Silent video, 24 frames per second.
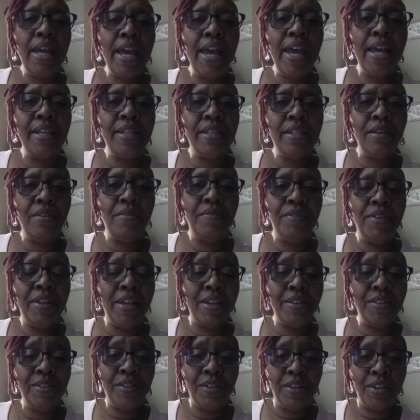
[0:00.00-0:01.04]
as of
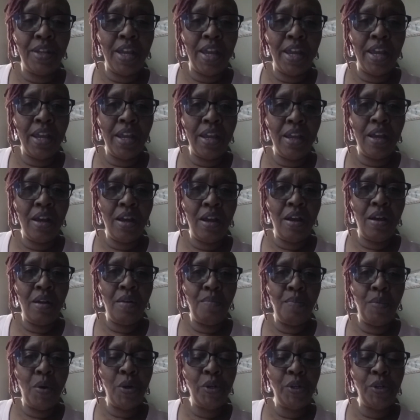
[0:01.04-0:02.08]
yesterday,
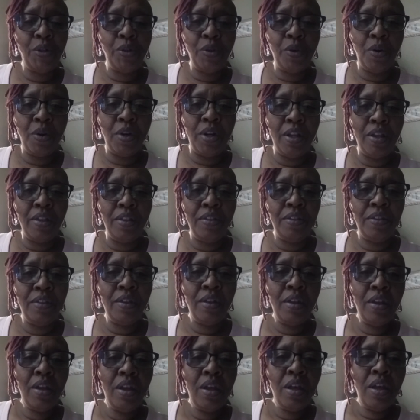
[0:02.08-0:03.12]
March 30th,
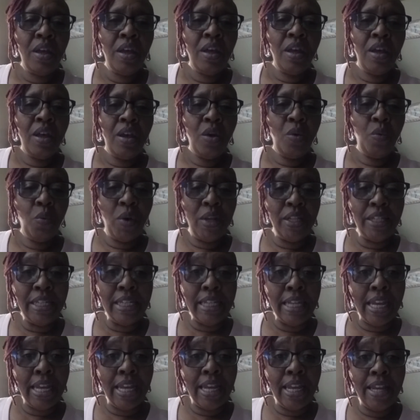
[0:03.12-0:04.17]
once
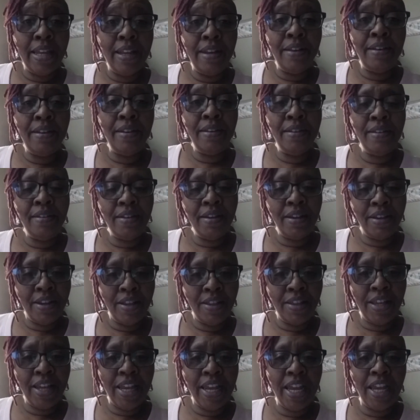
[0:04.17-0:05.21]
again,
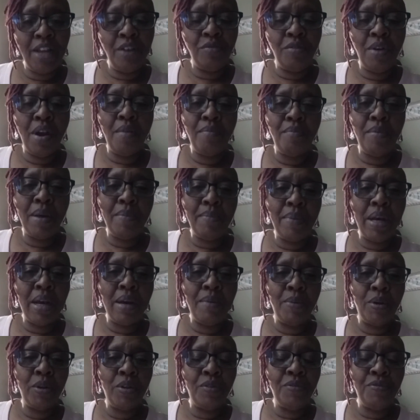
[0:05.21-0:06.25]
another aide dropped my
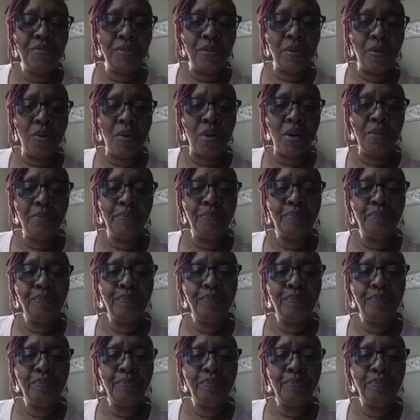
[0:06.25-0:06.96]
mom on the floor.